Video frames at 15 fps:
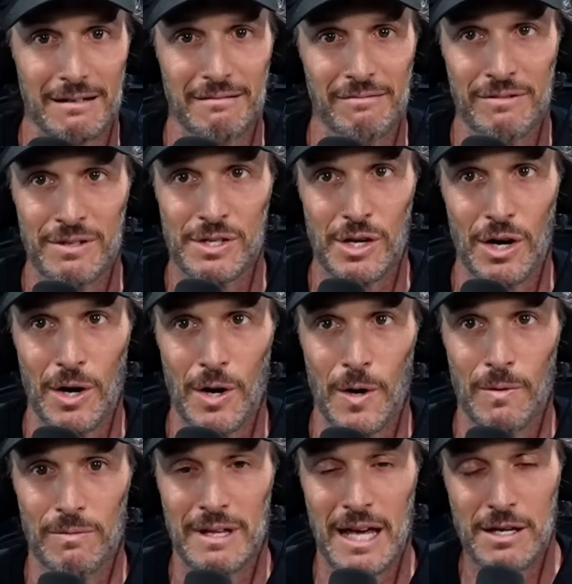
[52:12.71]

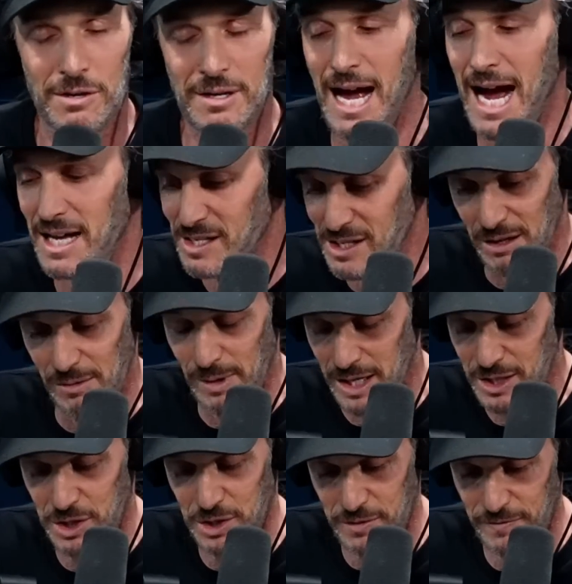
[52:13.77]
So thank you guys so
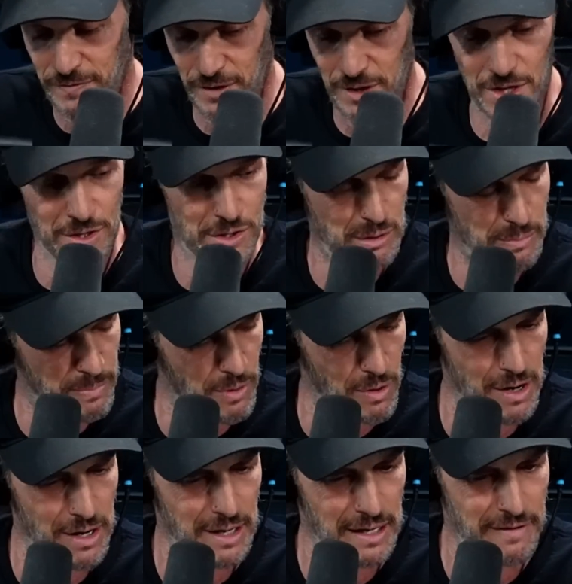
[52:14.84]
much for your
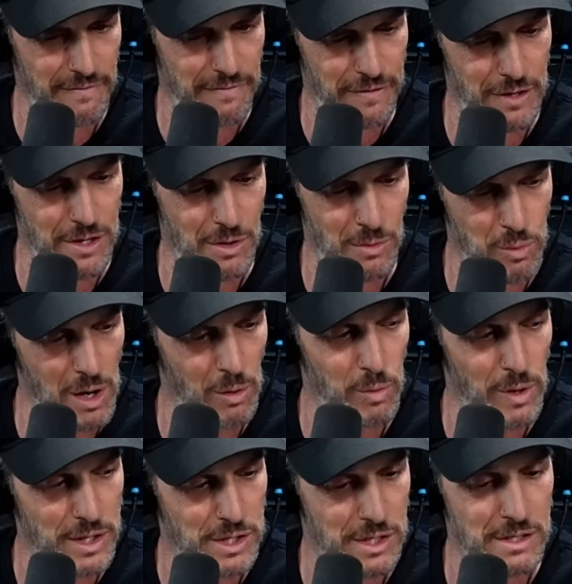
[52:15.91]
support and for your well
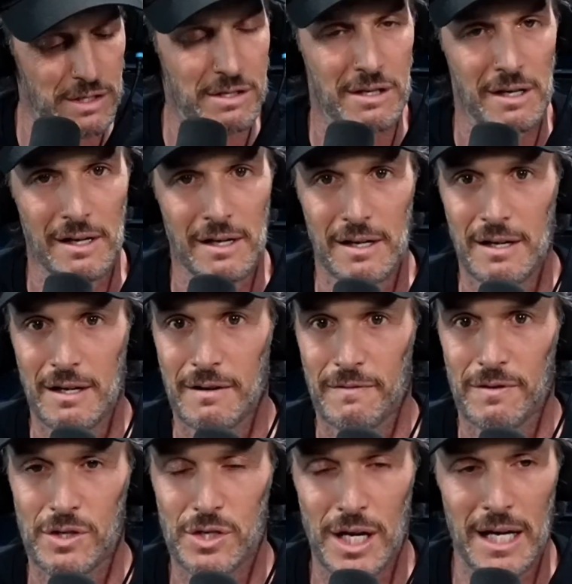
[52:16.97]
wishes
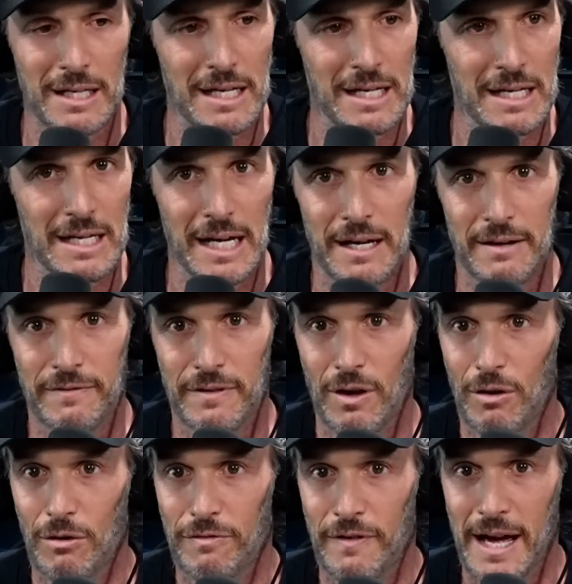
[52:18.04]
for Jakey and for the
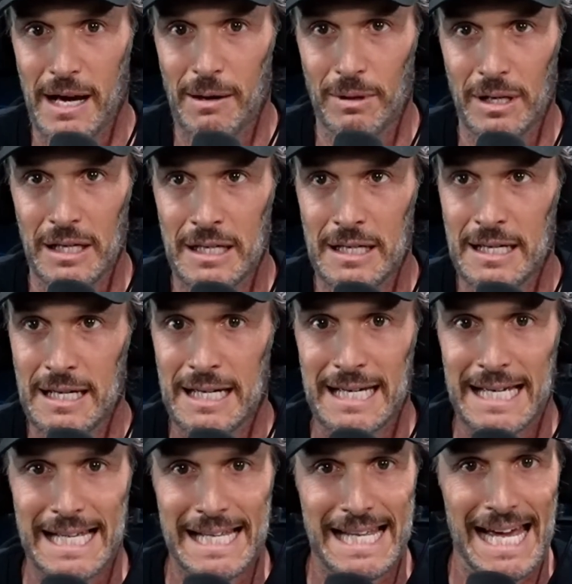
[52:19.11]
whole family.
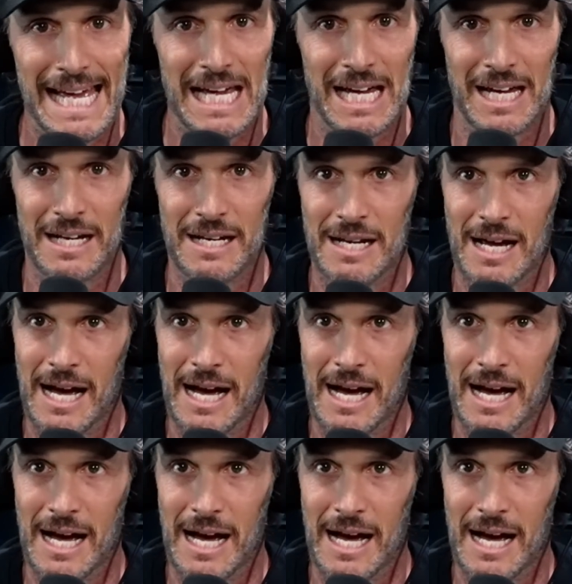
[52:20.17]
And